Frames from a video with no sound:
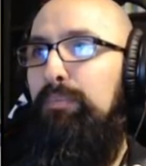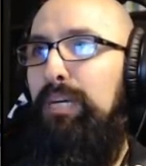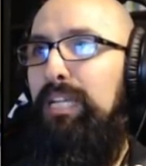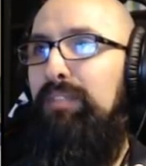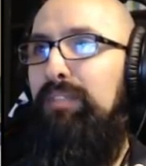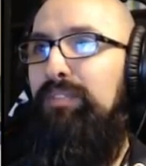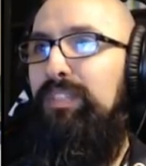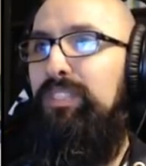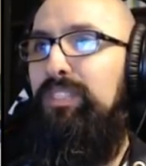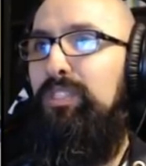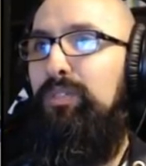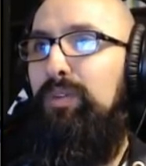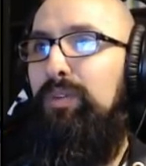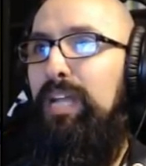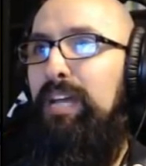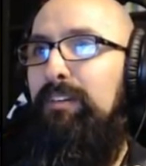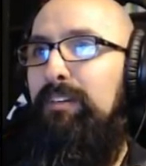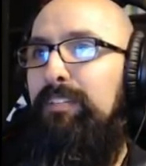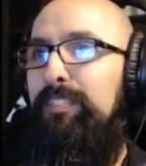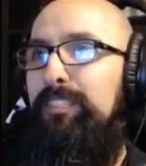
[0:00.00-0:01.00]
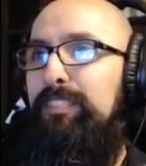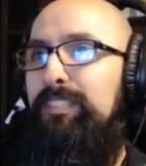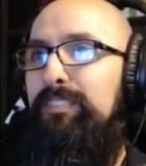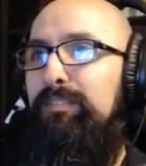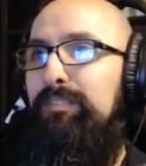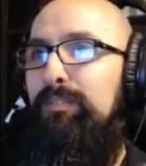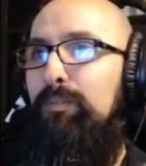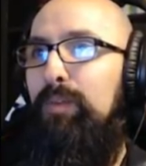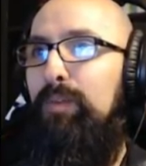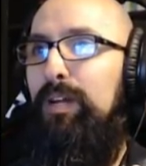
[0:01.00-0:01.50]
But if it's ground, it's
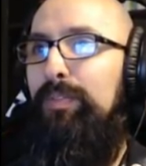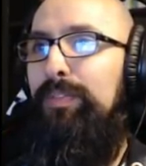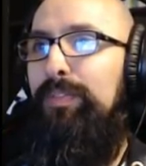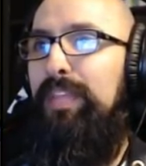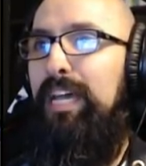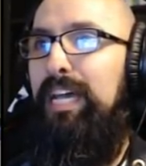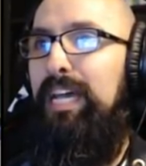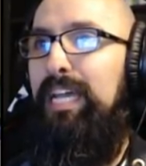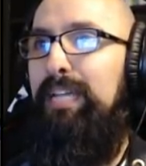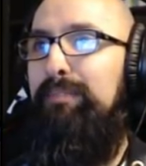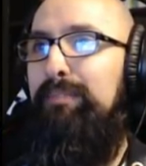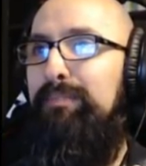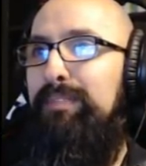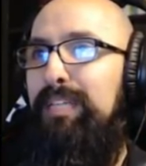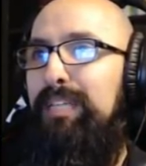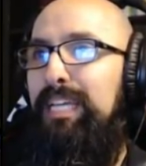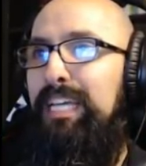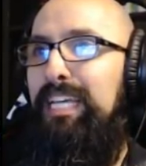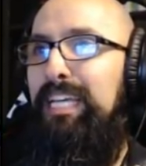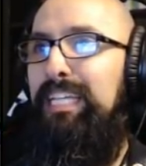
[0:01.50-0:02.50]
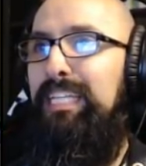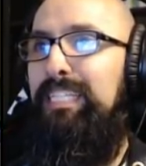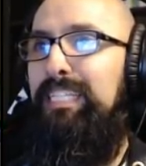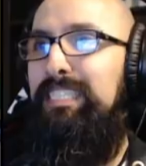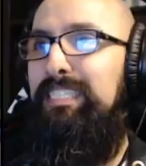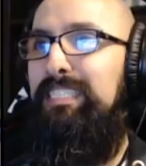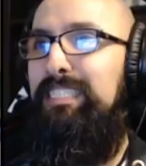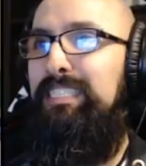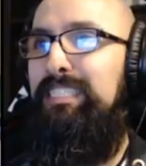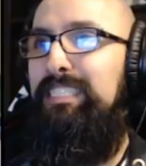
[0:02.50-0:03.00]
one time, and
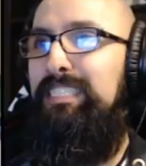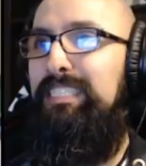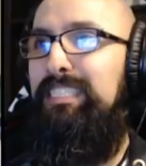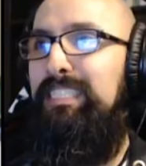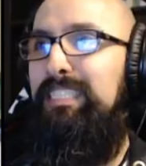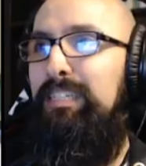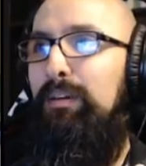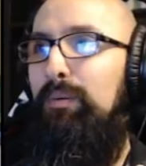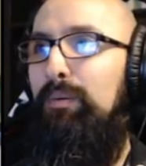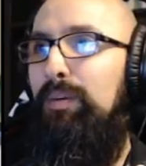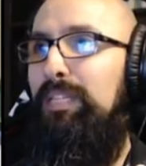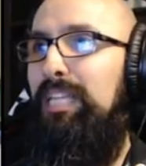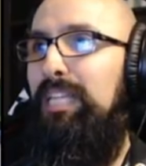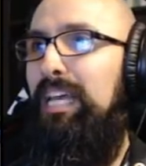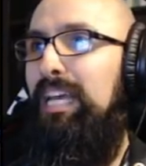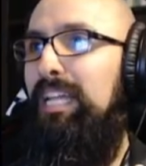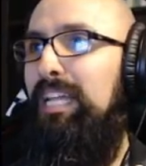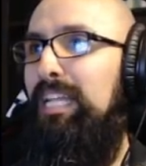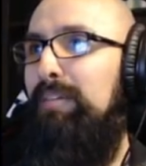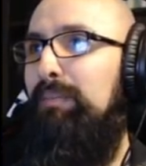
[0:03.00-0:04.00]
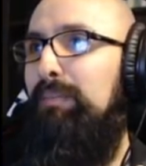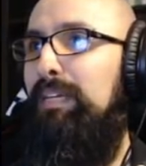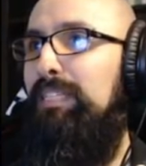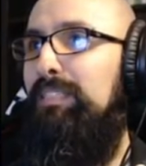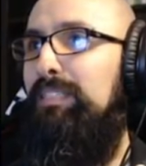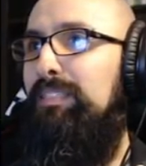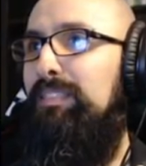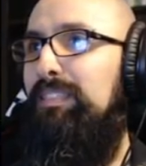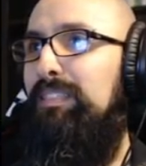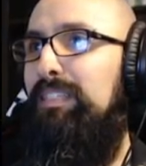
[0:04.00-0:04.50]
it's... What the hell am
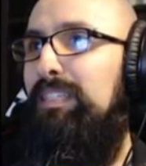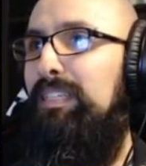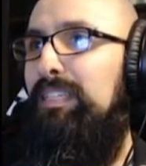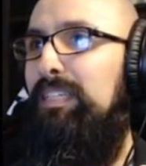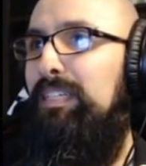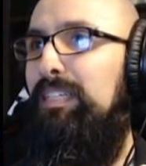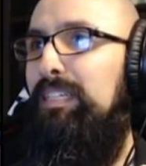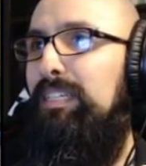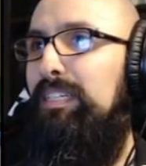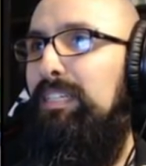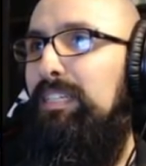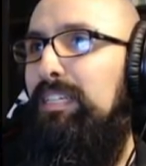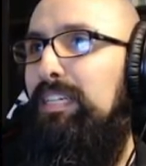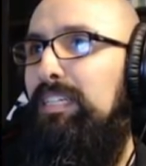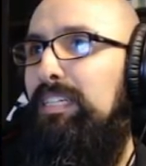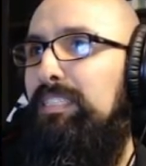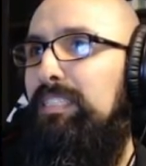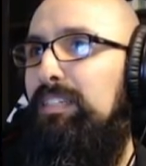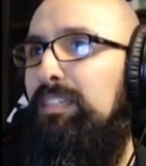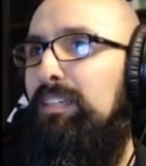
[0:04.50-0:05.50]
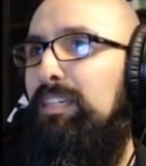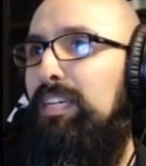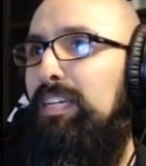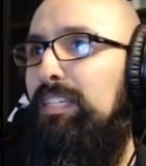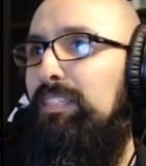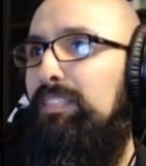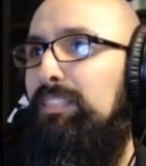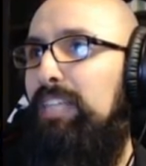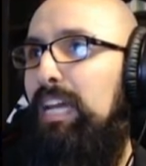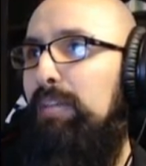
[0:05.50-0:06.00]
I... Is there
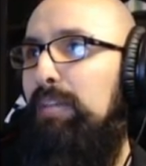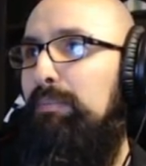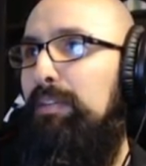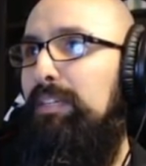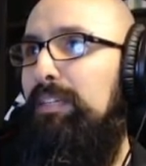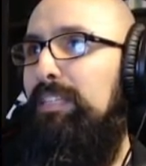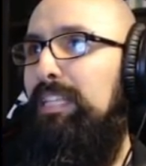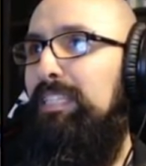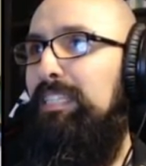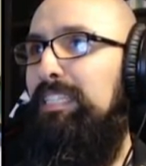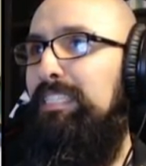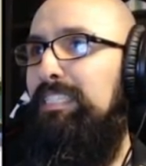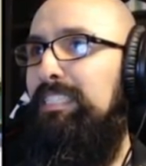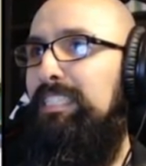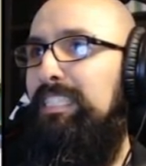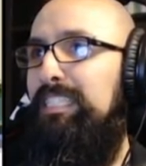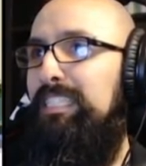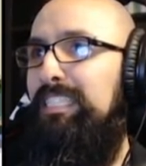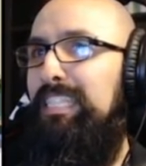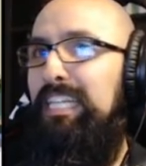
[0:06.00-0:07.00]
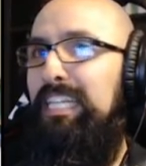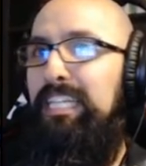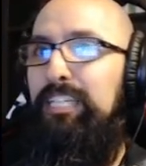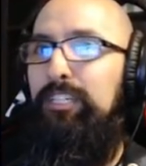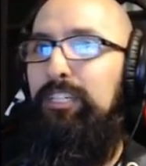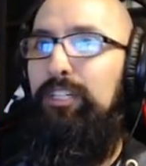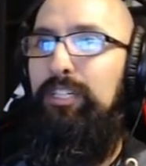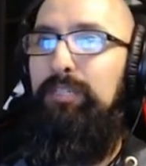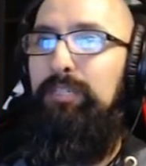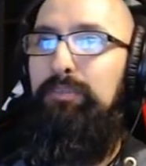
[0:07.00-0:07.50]
another type here that this thing
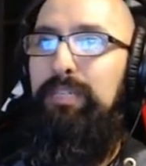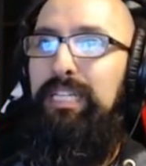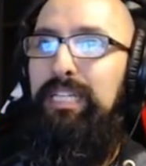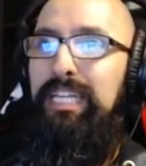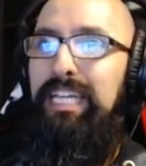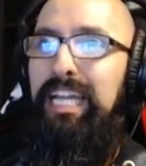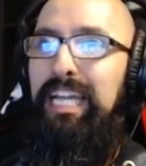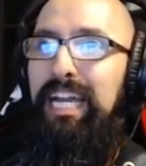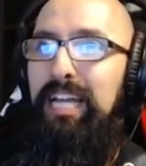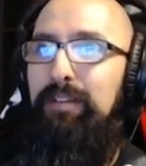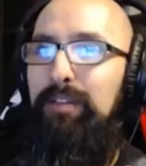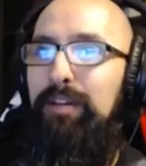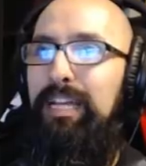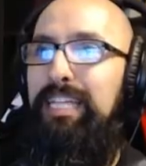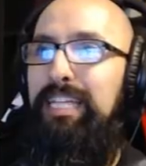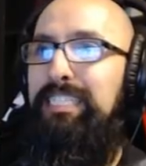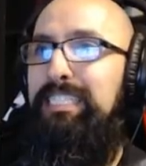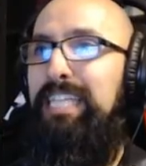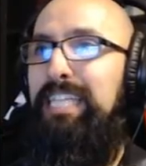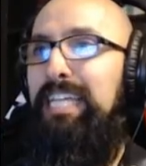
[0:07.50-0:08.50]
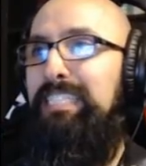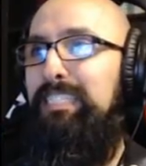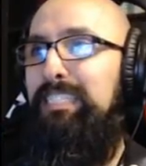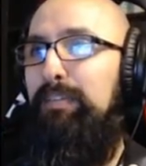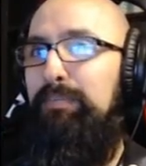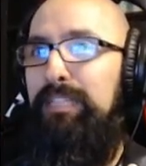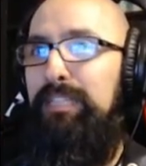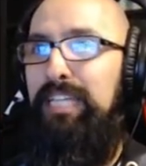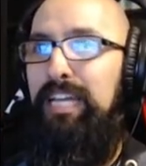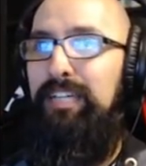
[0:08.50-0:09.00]
could be? How do I assess
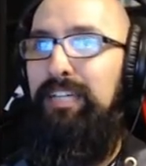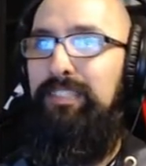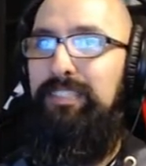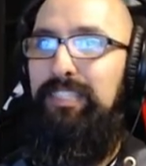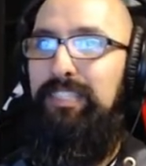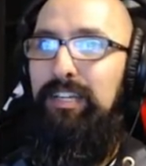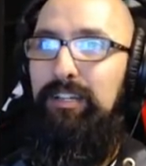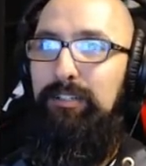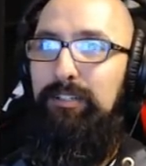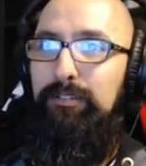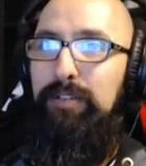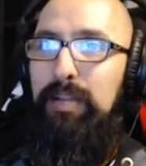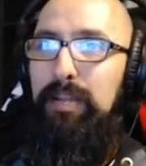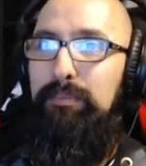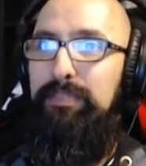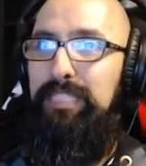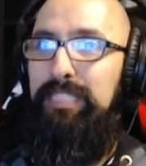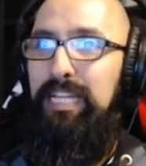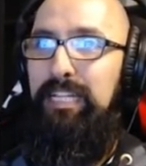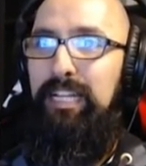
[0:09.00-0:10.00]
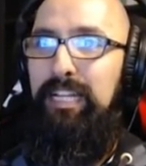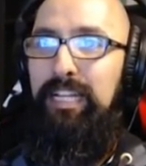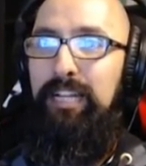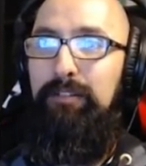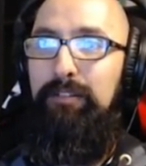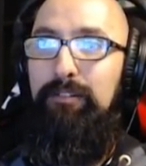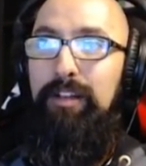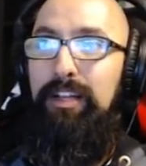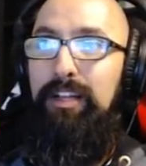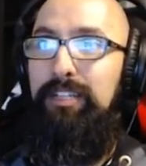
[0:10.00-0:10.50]
something else? Oh crap, is that
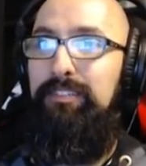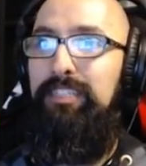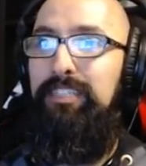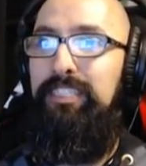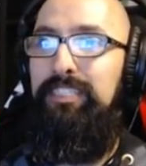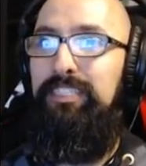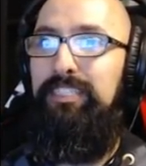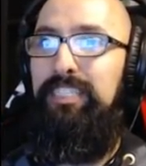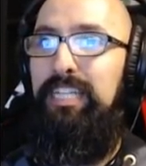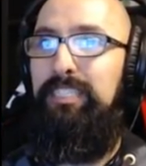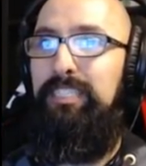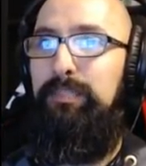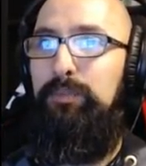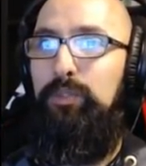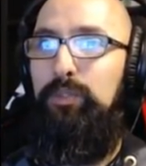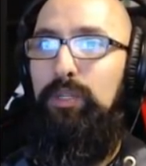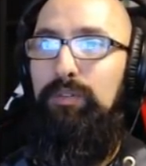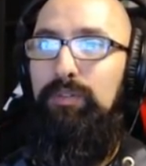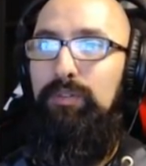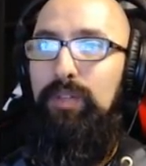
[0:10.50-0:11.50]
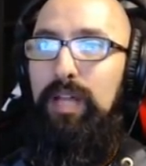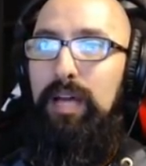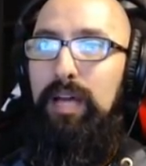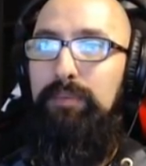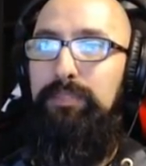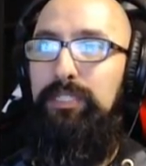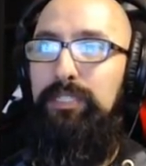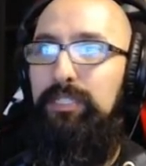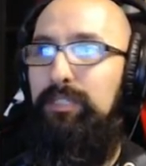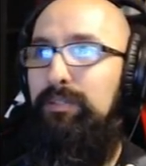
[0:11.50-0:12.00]
not a rock creature? Is that some sort of
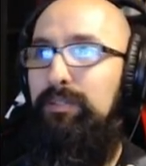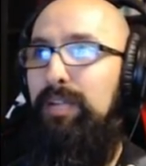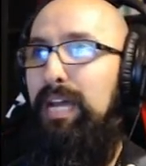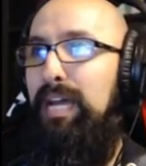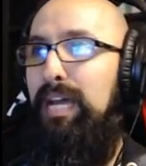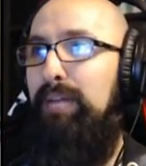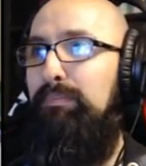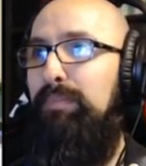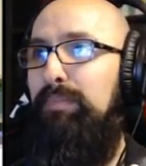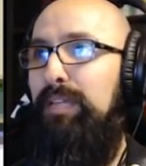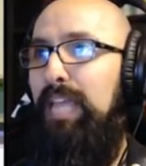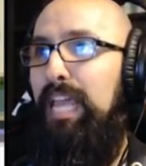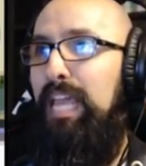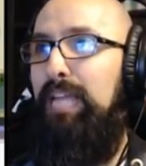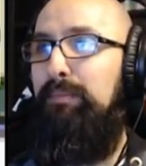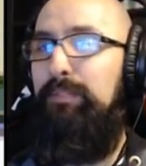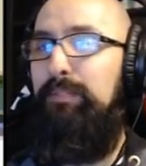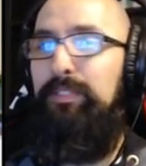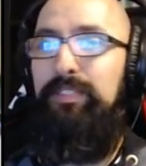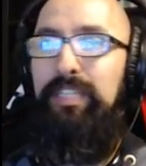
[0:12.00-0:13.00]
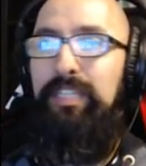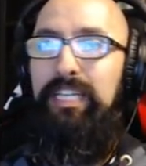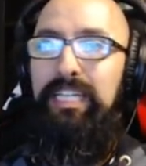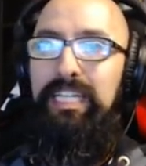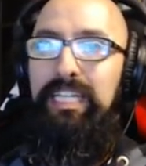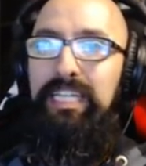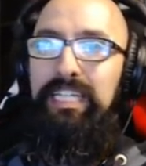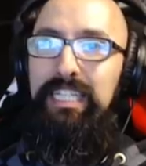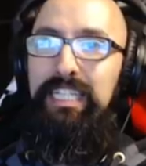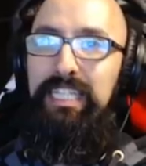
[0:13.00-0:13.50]
lobster crab animal
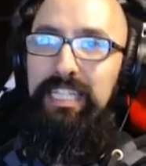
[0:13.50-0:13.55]
thing?